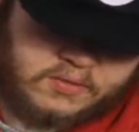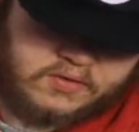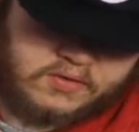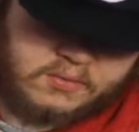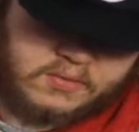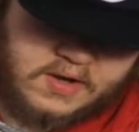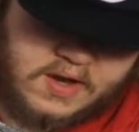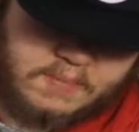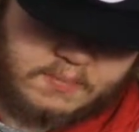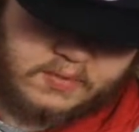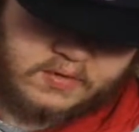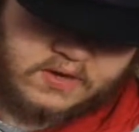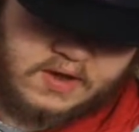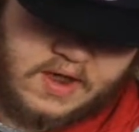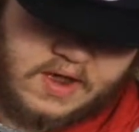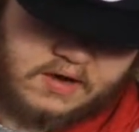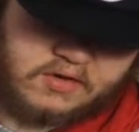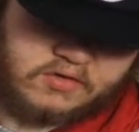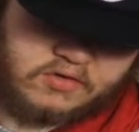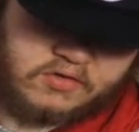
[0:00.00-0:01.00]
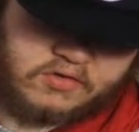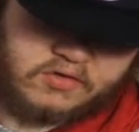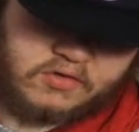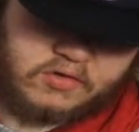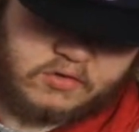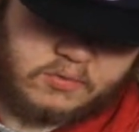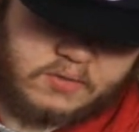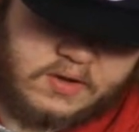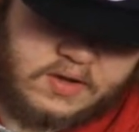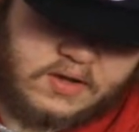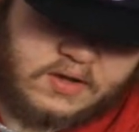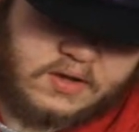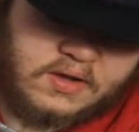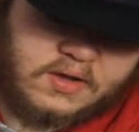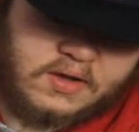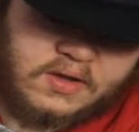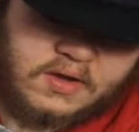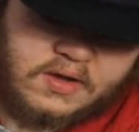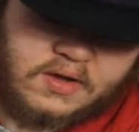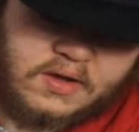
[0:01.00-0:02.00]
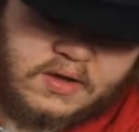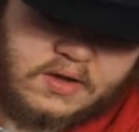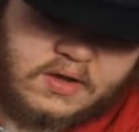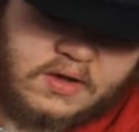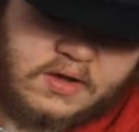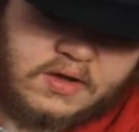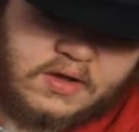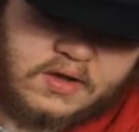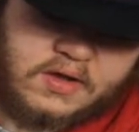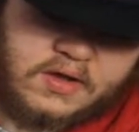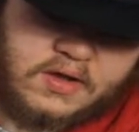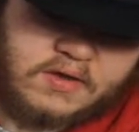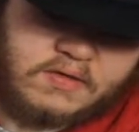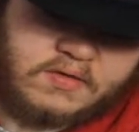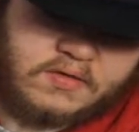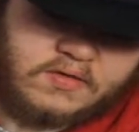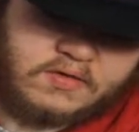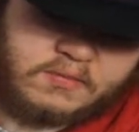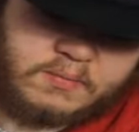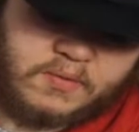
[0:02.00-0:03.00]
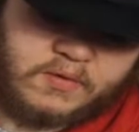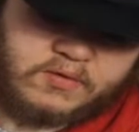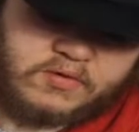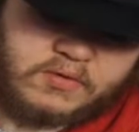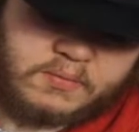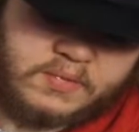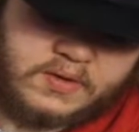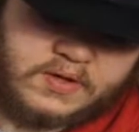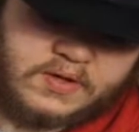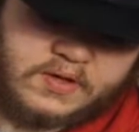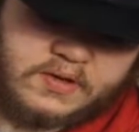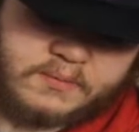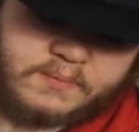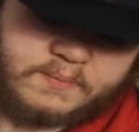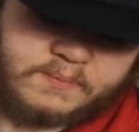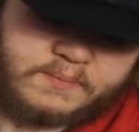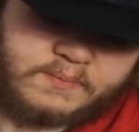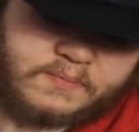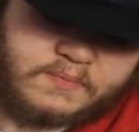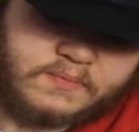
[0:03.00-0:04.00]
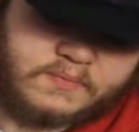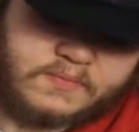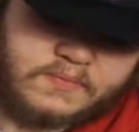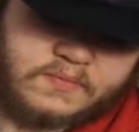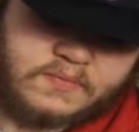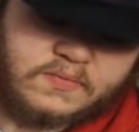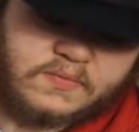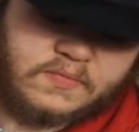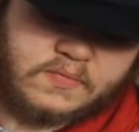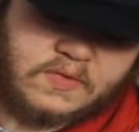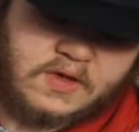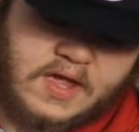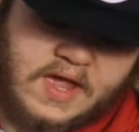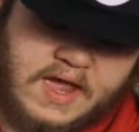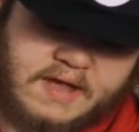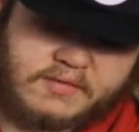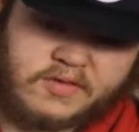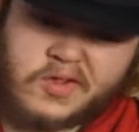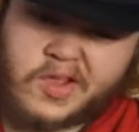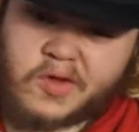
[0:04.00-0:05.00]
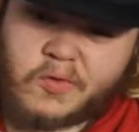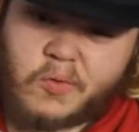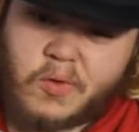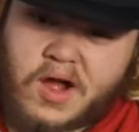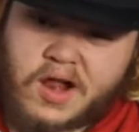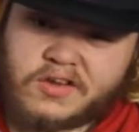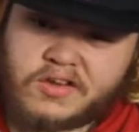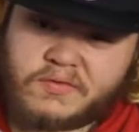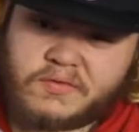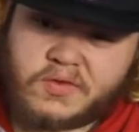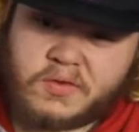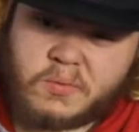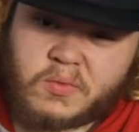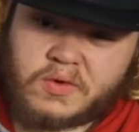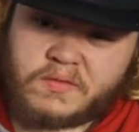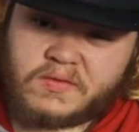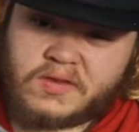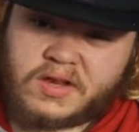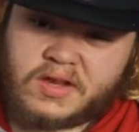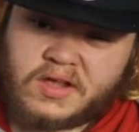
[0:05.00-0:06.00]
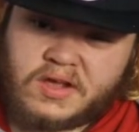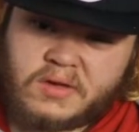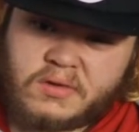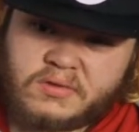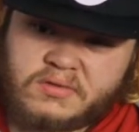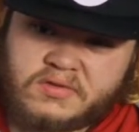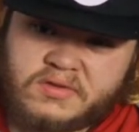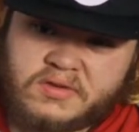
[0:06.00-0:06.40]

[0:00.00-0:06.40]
some type of texture to it. If there's supposed to be, I have to like watch a few more videos.